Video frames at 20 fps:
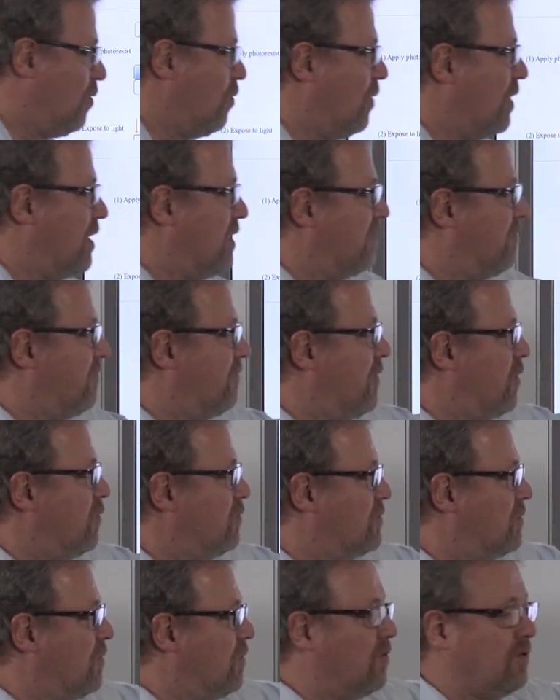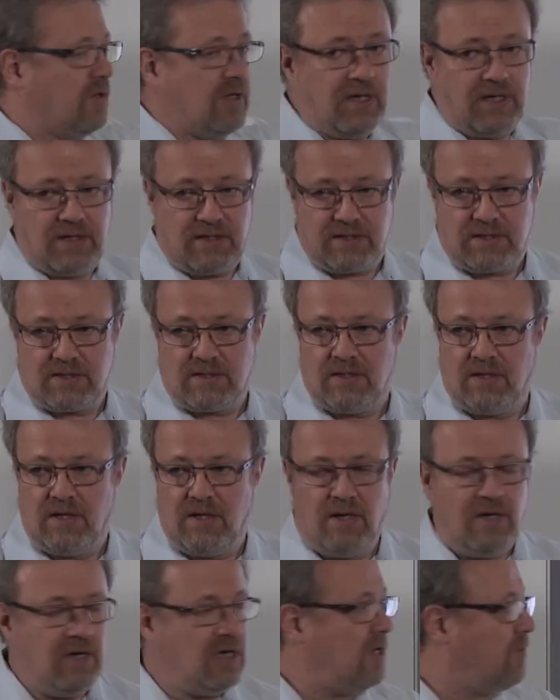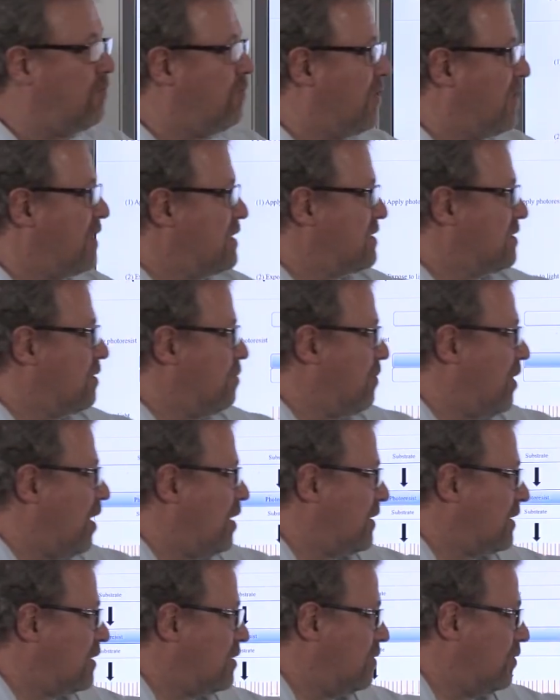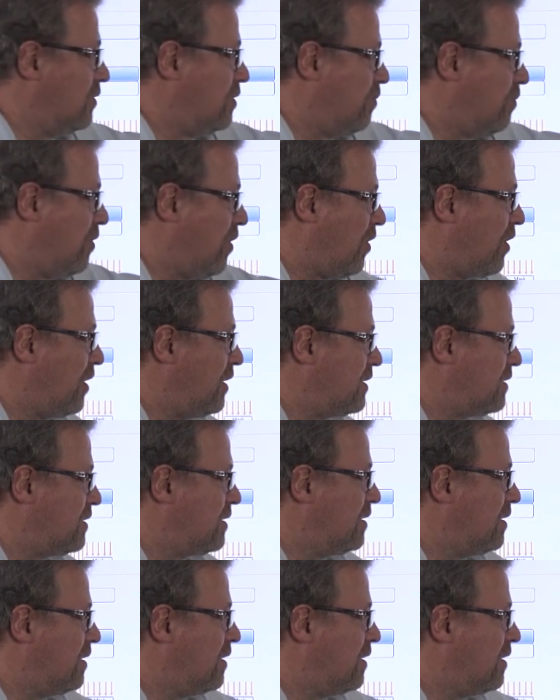When a photon hits, it breaks the molecule apart,